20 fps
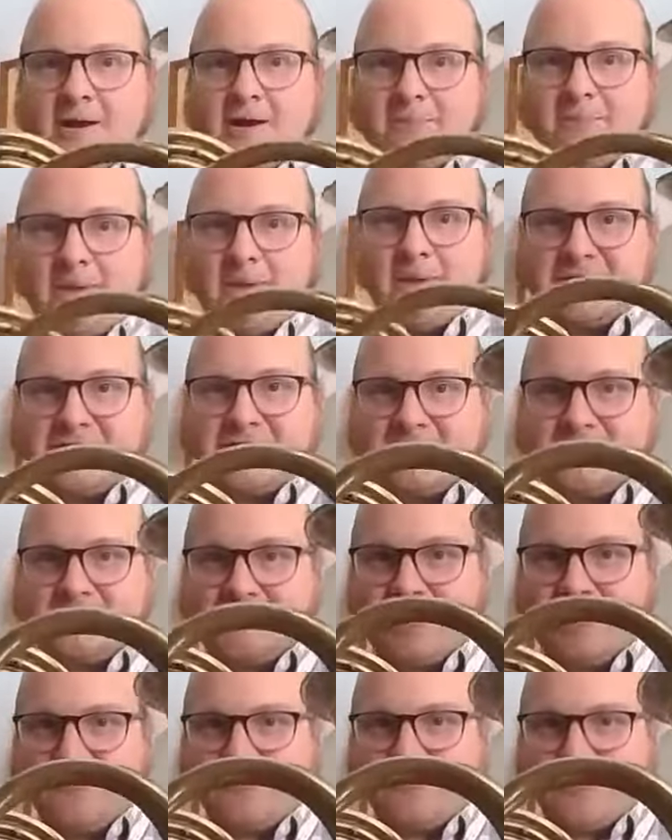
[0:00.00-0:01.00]
are much
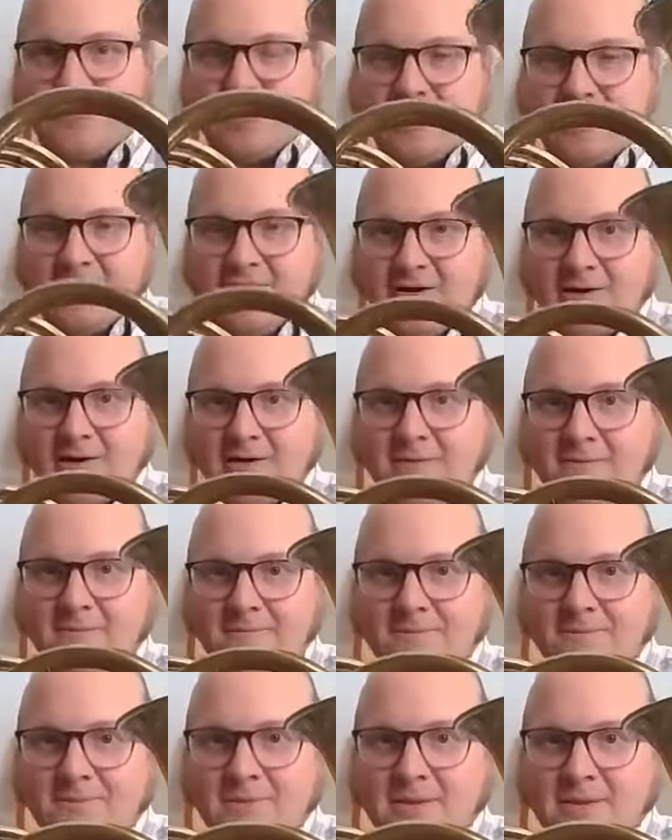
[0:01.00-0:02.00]
different here.
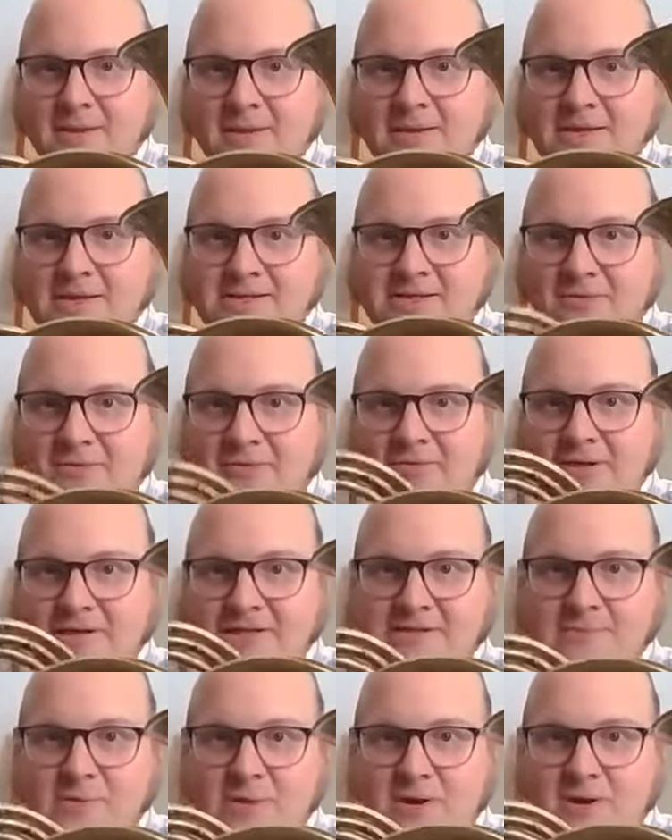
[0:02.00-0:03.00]
So
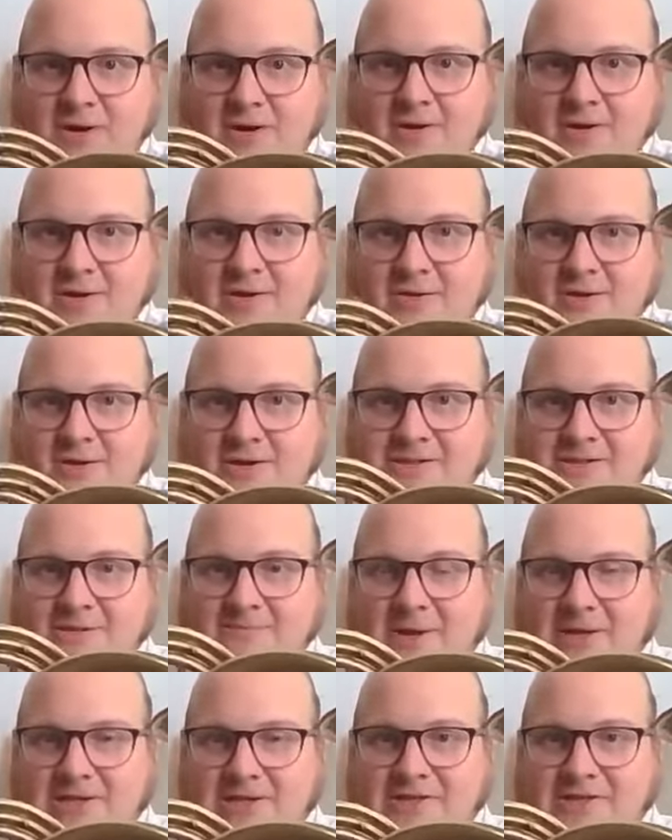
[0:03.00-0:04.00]
this one, you notice a
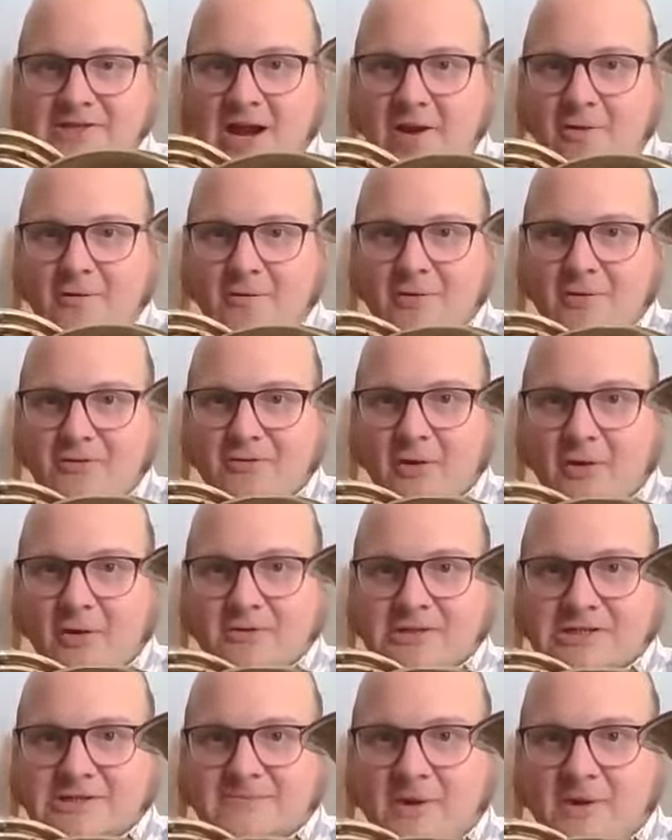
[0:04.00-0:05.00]
much narrower
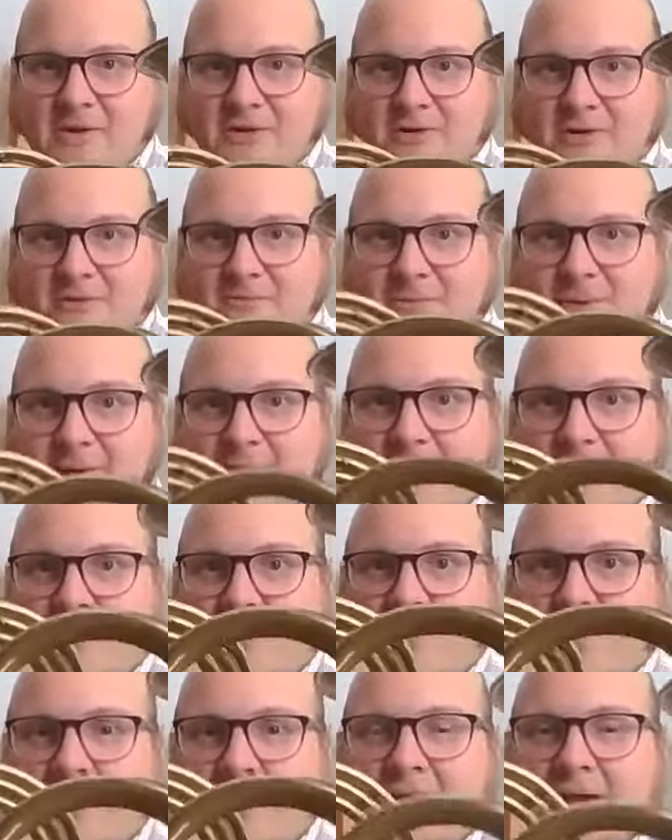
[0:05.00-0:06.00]
throat, smaller
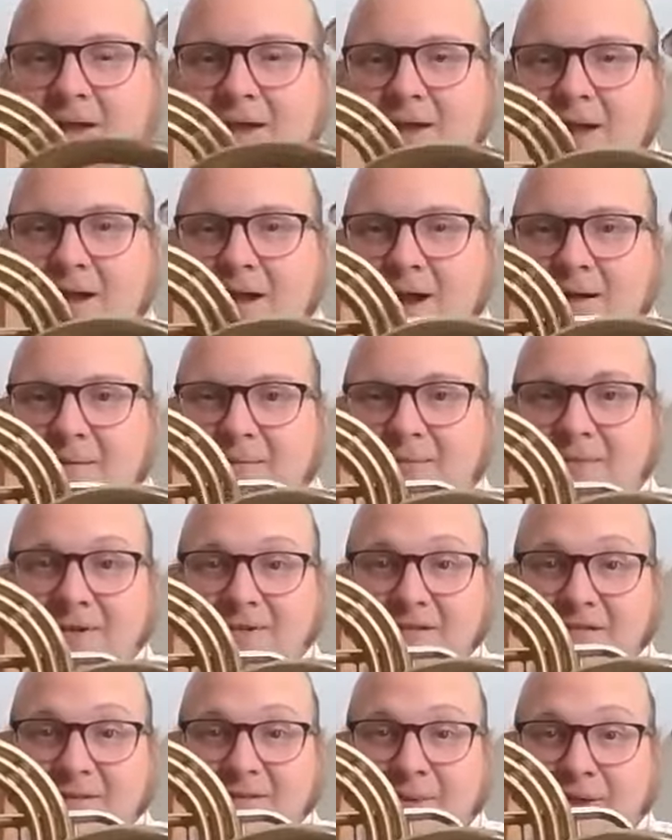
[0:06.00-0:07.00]
bell.
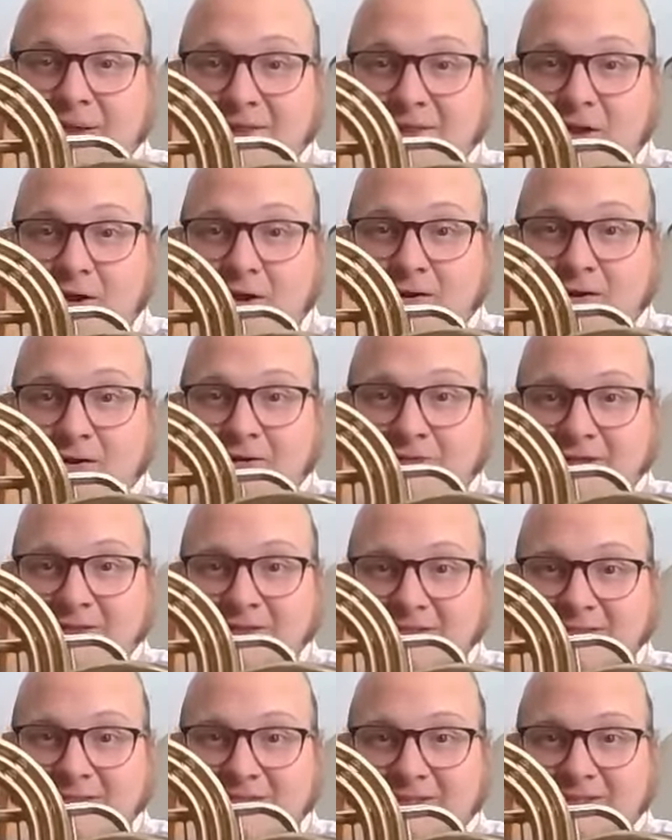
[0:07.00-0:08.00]
This is a bit longer.
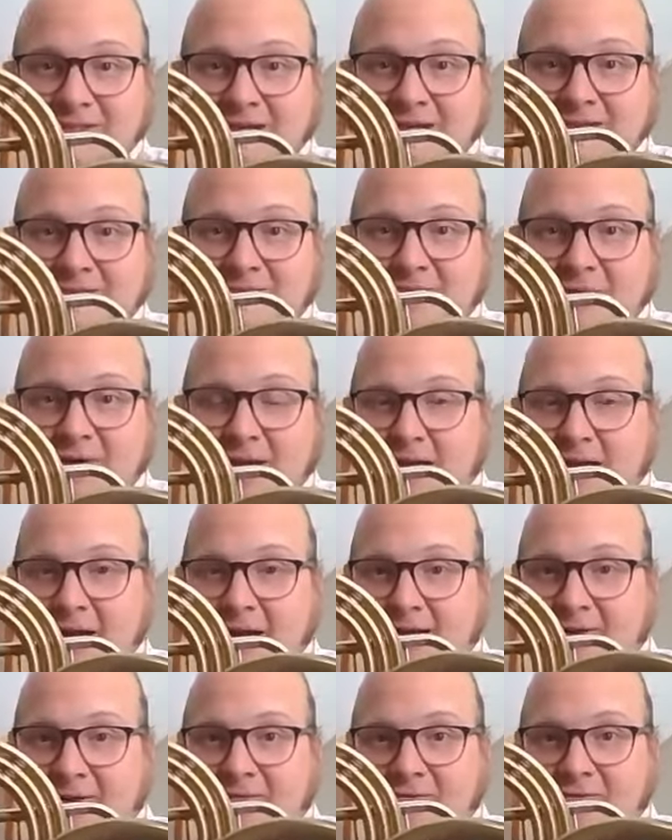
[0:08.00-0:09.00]
This is 6-foot
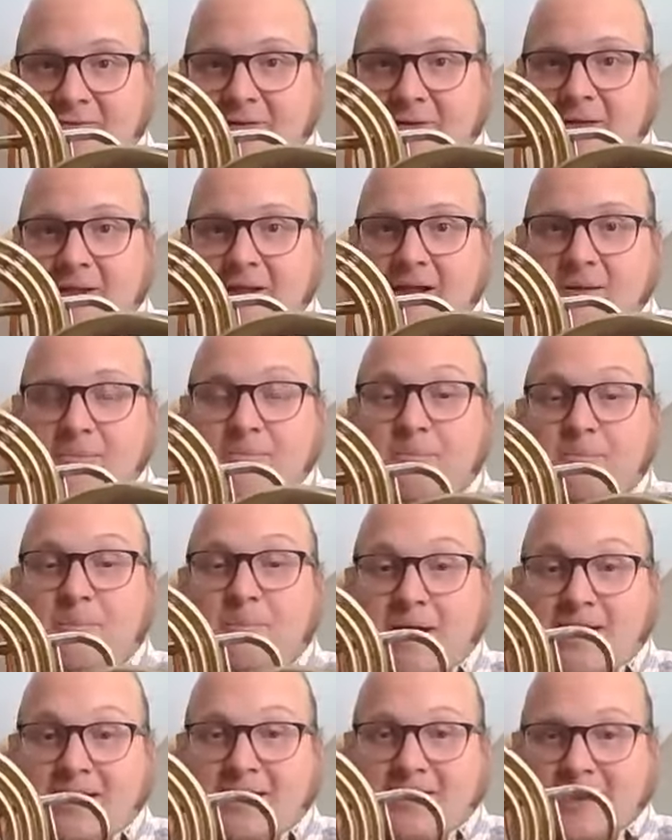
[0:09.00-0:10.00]
F,
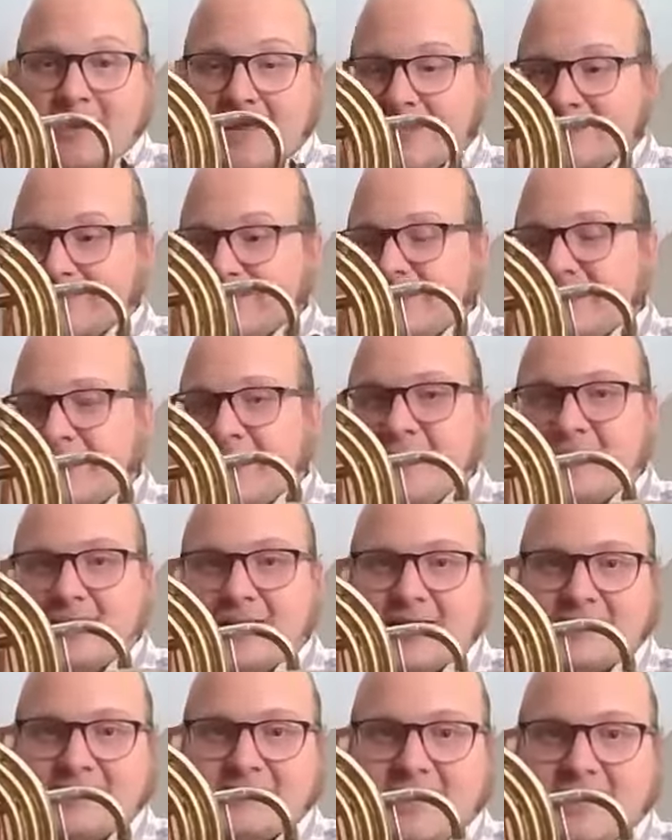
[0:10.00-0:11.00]
but it has a lot
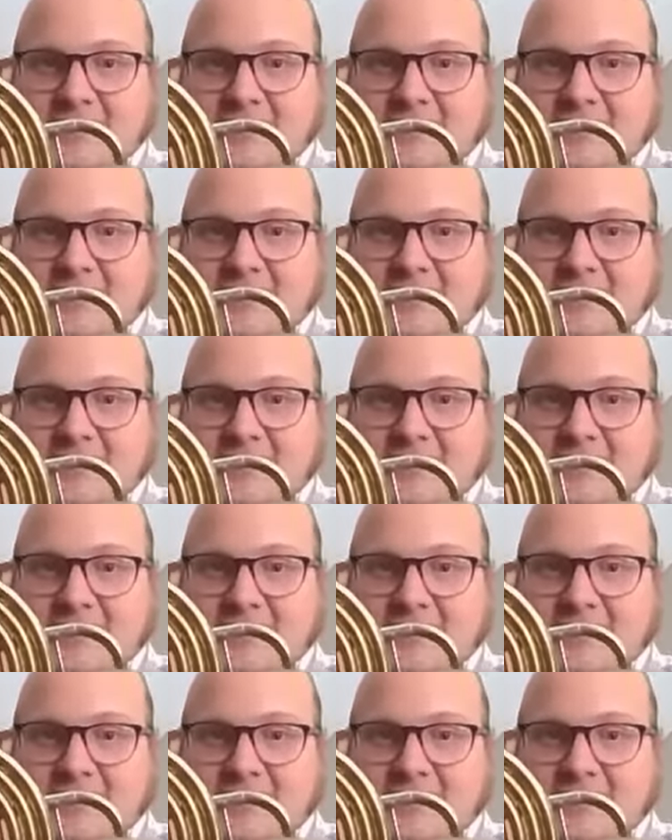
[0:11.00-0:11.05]
less